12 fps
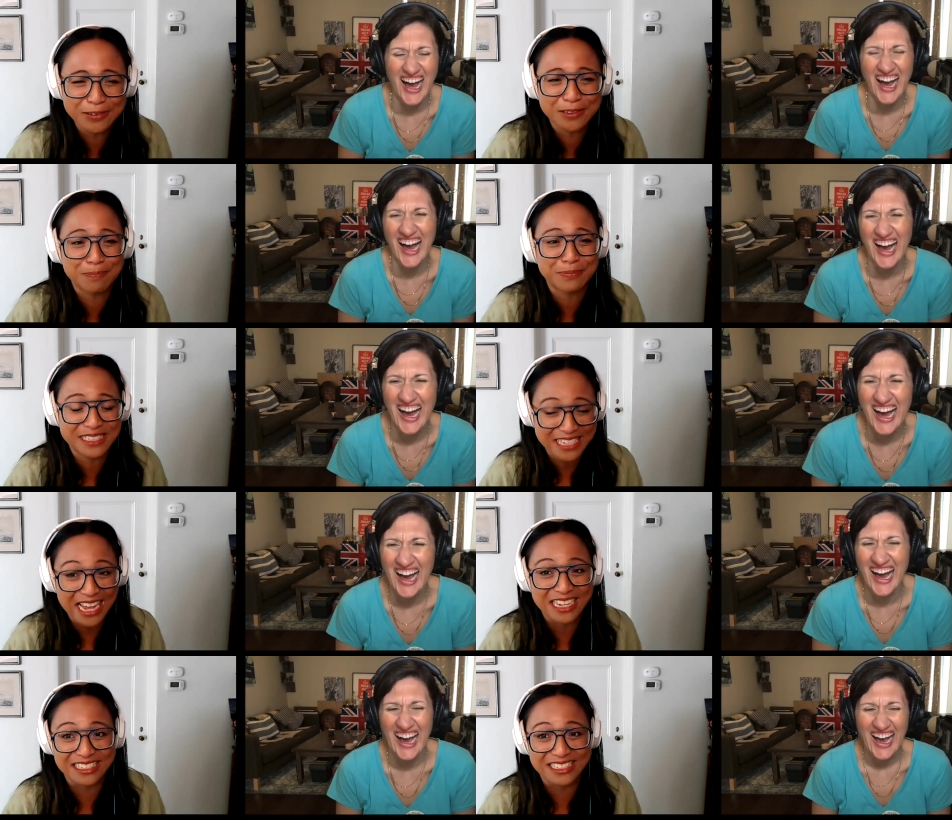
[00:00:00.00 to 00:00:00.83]
Speaker 1: who's
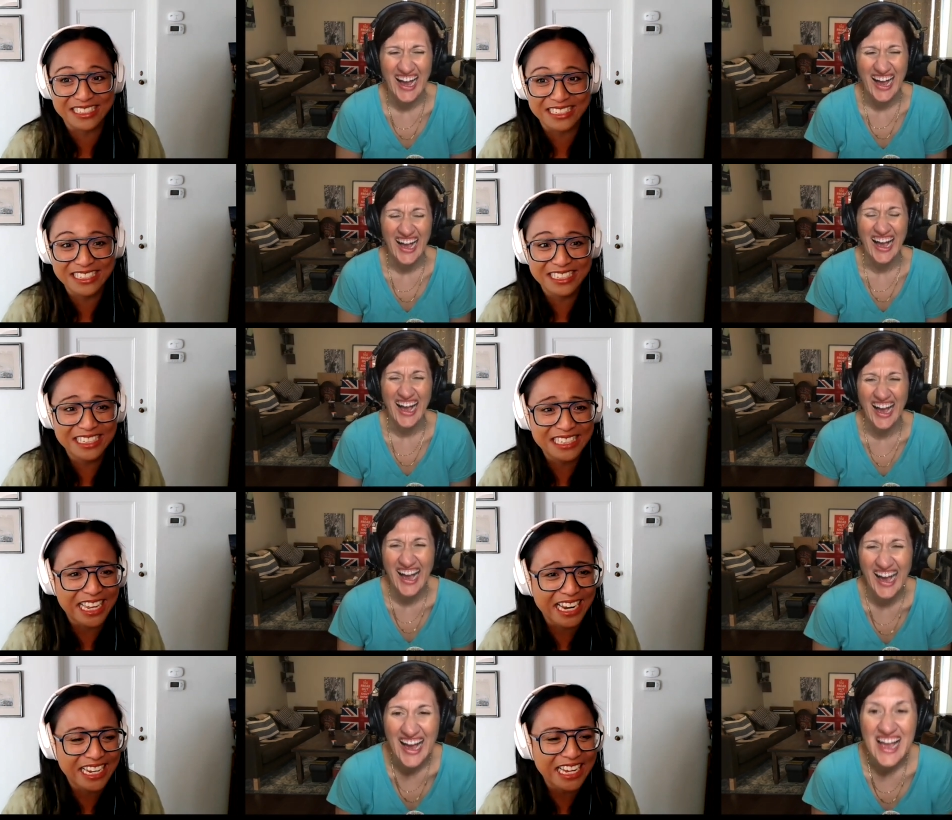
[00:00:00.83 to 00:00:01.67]
possessed.
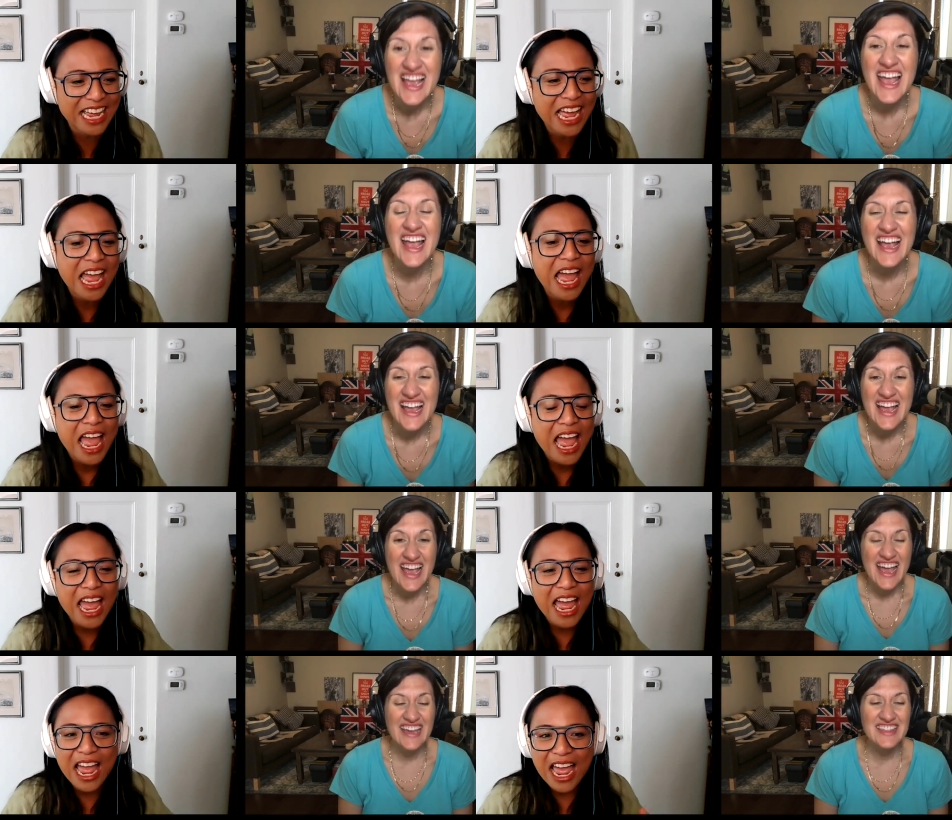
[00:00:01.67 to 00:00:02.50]
Like,
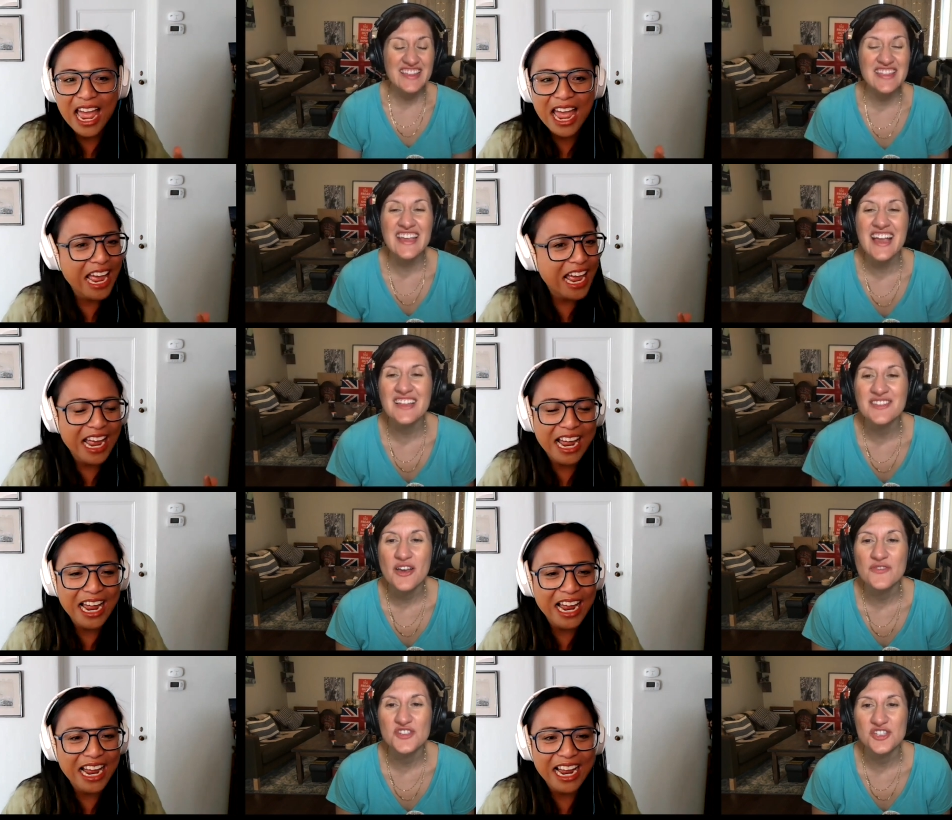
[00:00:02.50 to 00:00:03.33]
Speaker 2: and the thing I
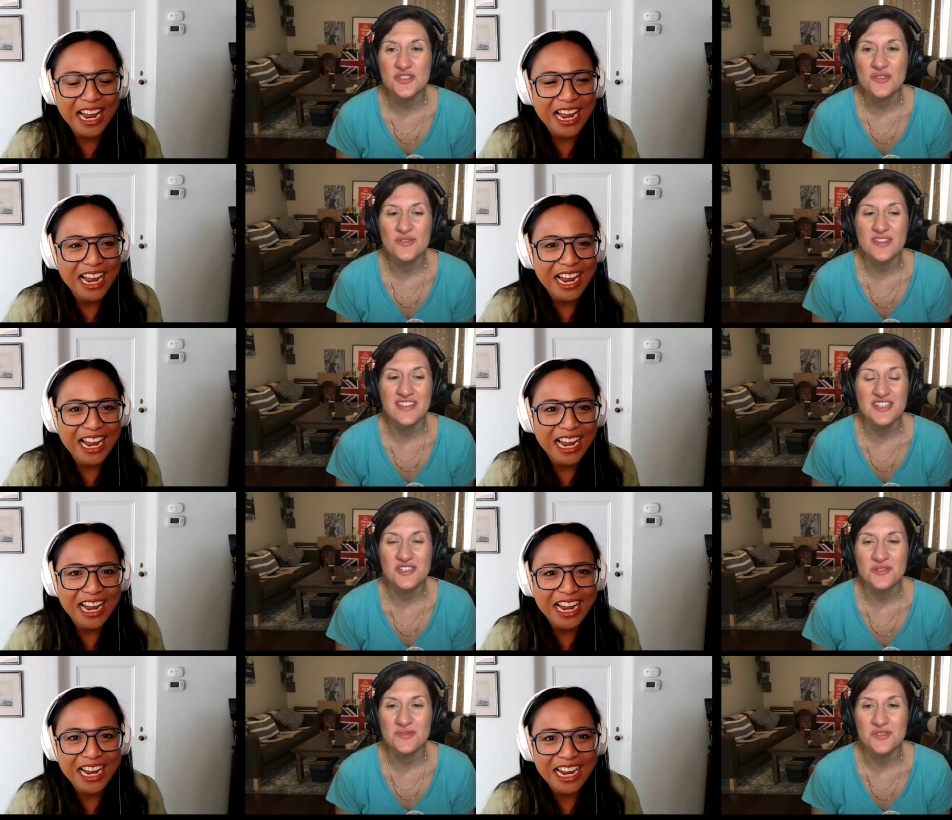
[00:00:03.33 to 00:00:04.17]
love too that they
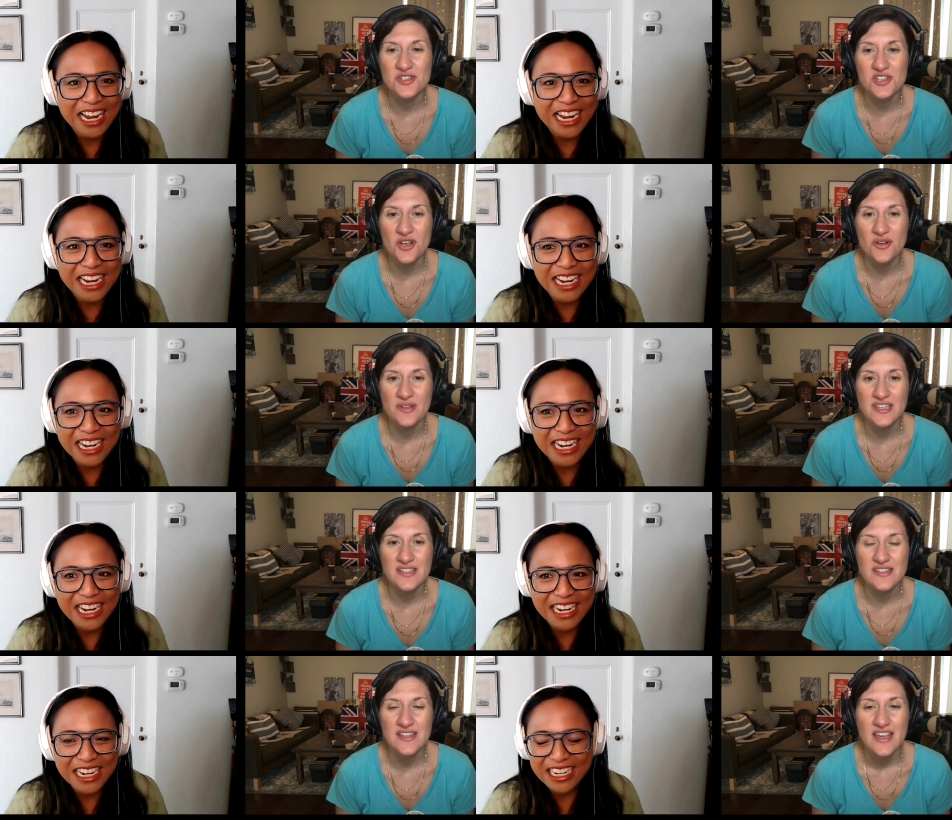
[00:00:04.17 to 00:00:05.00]
do in the show
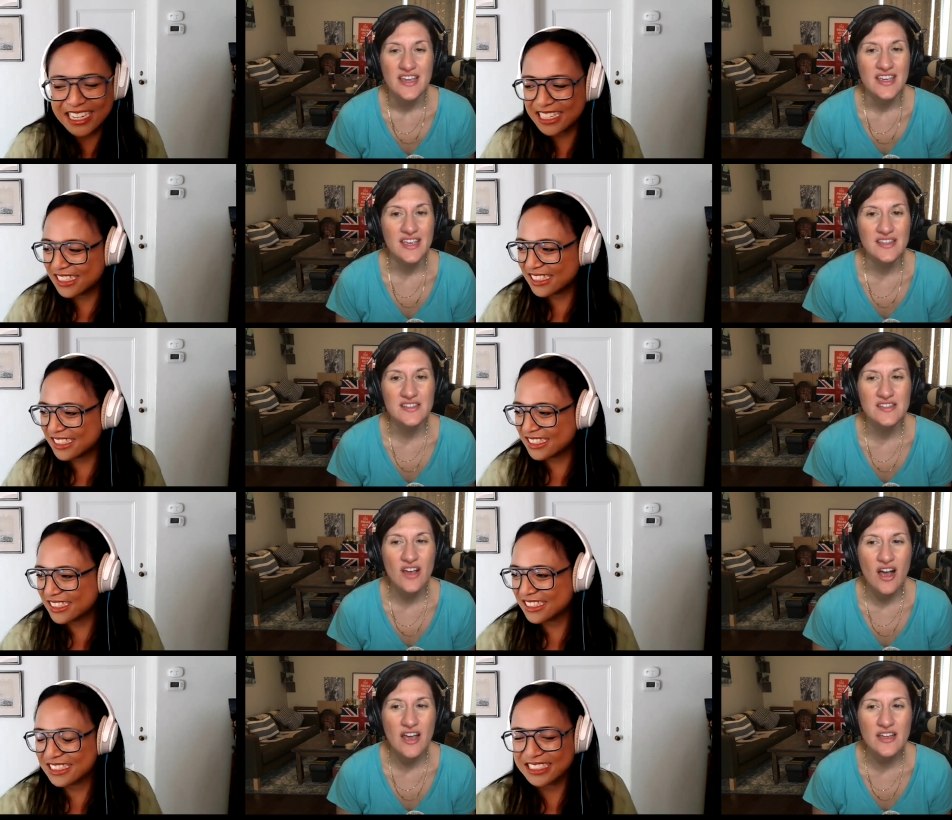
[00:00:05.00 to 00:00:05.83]
is it's
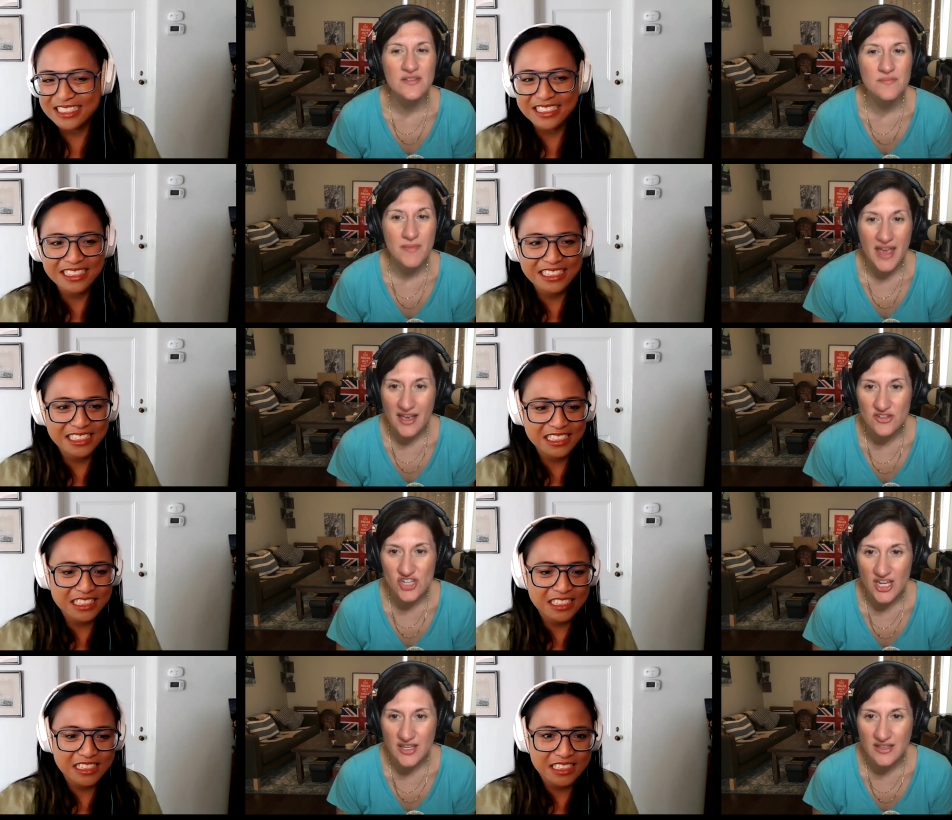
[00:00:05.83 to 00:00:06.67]
not
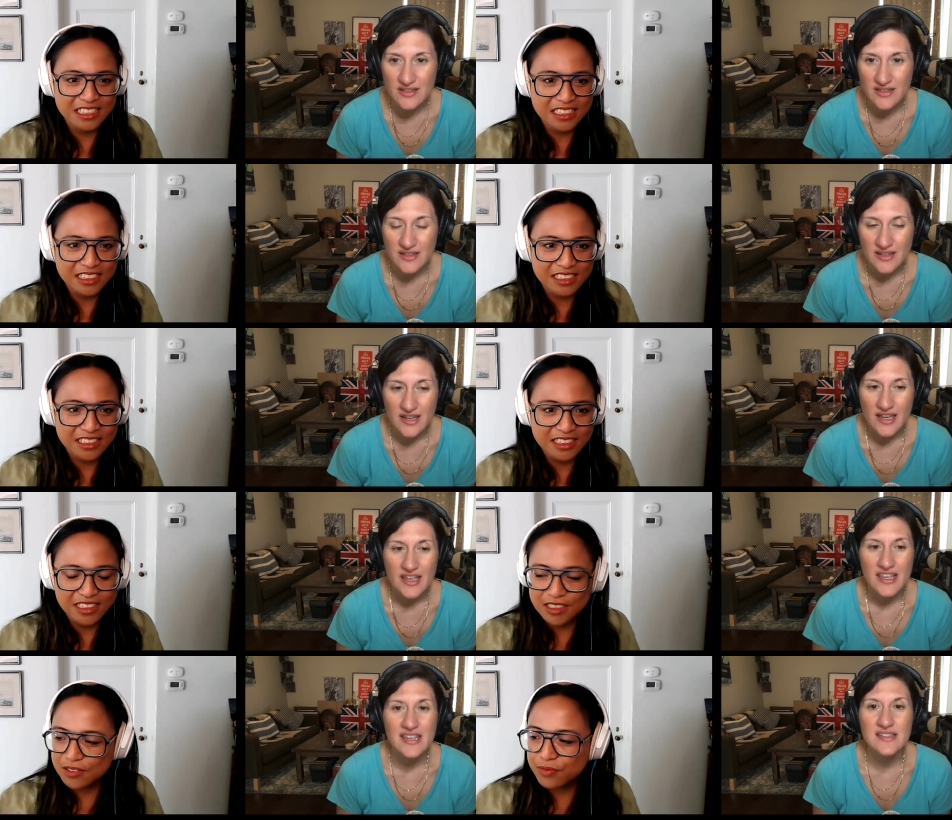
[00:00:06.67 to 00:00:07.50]
magic.
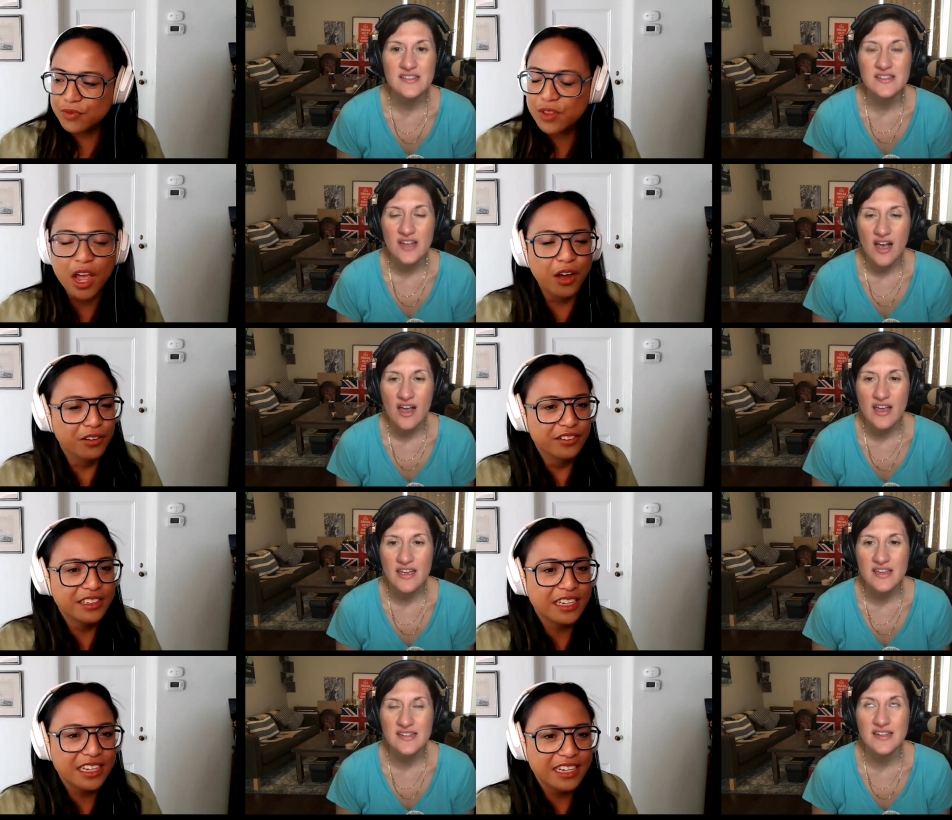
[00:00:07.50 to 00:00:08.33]
It's no. not